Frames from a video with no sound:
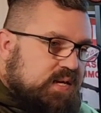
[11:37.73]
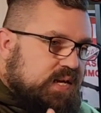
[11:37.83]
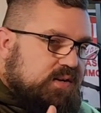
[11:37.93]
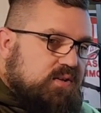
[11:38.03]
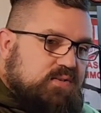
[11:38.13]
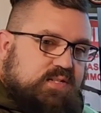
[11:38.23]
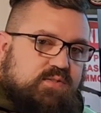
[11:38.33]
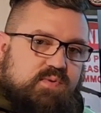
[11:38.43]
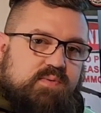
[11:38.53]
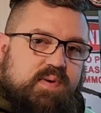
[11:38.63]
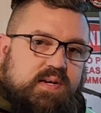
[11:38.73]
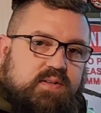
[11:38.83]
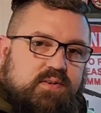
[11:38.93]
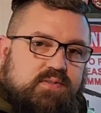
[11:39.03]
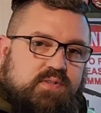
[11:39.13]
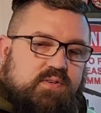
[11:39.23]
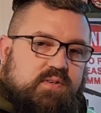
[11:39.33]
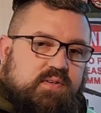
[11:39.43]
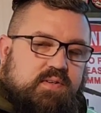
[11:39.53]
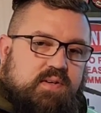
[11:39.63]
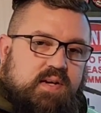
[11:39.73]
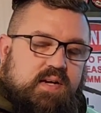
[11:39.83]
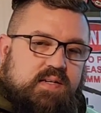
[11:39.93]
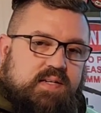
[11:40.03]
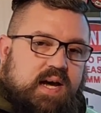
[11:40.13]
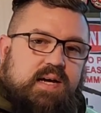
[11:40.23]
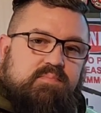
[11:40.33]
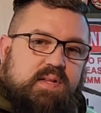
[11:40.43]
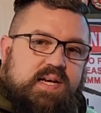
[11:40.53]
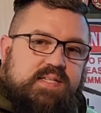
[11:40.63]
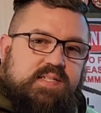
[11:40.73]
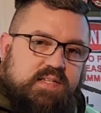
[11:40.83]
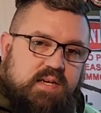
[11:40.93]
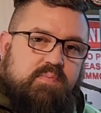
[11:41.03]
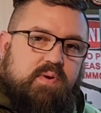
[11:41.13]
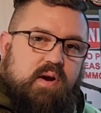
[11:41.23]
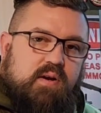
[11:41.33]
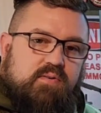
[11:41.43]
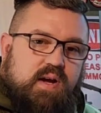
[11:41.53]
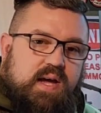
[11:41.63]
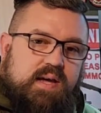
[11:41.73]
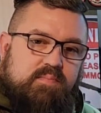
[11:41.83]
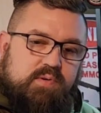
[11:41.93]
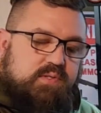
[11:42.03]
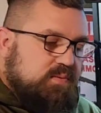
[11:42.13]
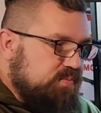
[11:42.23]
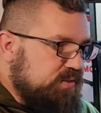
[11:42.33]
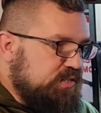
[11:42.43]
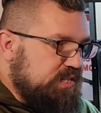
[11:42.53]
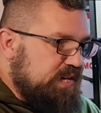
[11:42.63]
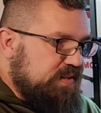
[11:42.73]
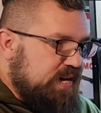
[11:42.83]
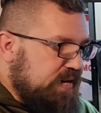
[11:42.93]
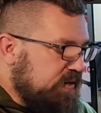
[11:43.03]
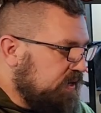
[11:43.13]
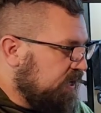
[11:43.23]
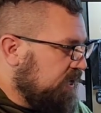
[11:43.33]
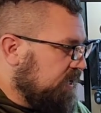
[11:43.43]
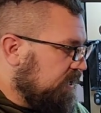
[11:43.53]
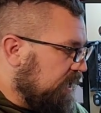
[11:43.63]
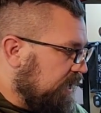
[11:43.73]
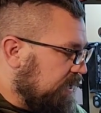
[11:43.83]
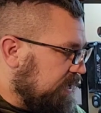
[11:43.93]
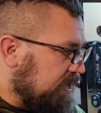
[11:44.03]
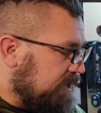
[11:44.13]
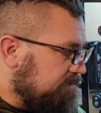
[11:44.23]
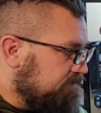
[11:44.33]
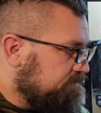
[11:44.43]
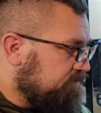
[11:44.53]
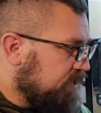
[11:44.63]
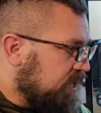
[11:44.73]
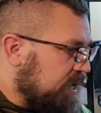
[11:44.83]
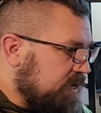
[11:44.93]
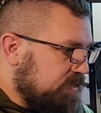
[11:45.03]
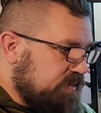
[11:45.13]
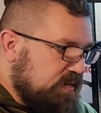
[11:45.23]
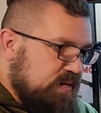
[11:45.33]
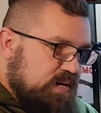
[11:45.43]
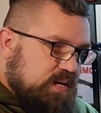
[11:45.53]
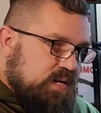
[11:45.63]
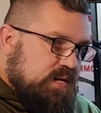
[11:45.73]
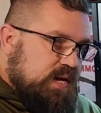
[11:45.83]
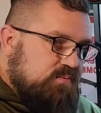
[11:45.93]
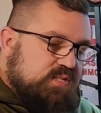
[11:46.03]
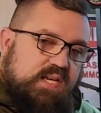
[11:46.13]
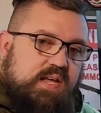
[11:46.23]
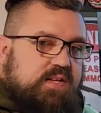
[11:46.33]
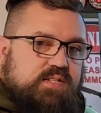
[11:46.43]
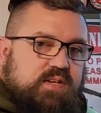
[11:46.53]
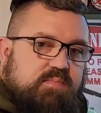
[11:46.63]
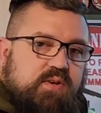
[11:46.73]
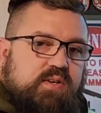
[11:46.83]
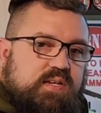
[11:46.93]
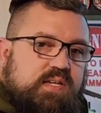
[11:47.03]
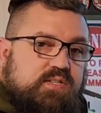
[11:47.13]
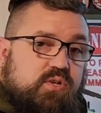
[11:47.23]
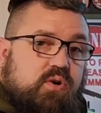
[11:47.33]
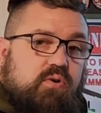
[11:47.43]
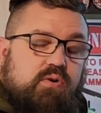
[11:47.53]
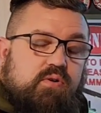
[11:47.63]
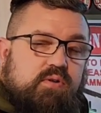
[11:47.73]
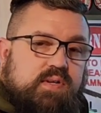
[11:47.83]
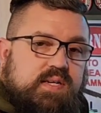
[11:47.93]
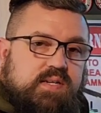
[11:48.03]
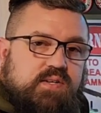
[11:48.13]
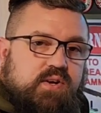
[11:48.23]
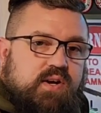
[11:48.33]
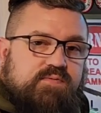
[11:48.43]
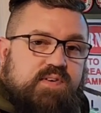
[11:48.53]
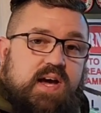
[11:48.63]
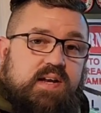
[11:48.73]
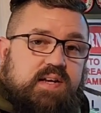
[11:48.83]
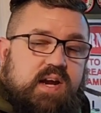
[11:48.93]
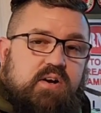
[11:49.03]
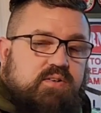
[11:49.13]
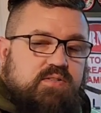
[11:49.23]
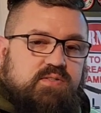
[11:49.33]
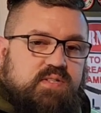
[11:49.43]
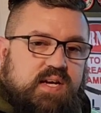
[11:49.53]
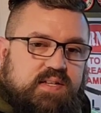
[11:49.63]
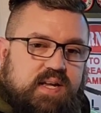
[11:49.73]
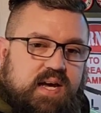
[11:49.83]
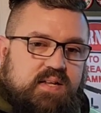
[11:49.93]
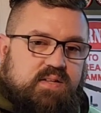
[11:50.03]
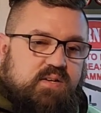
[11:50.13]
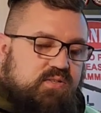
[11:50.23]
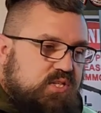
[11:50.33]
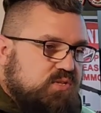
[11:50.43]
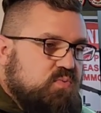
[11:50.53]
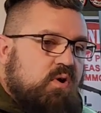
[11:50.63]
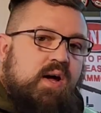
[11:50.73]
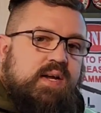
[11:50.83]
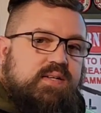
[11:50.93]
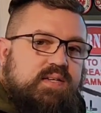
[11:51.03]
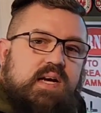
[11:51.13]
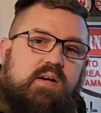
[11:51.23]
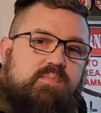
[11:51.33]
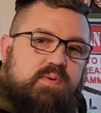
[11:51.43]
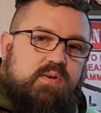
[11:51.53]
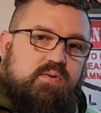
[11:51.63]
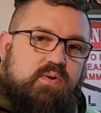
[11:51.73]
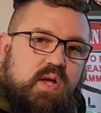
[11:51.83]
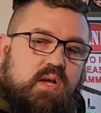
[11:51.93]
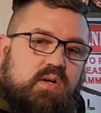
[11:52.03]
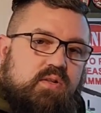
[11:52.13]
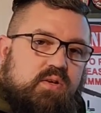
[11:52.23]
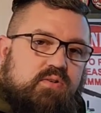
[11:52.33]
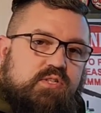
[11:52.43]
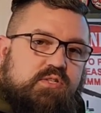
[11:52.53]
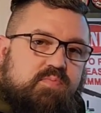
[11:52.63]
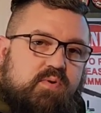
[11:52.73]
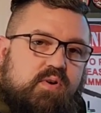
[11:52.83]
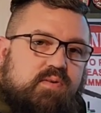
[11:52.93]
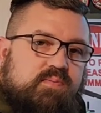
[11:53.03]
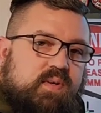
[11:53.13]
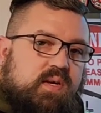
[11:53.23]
He closes with my closer. God bless and keep your air dry. I most appreciate that. And guys, I will say this community as a whole, you're going to find characters like that are just wanting to help you learn the sport,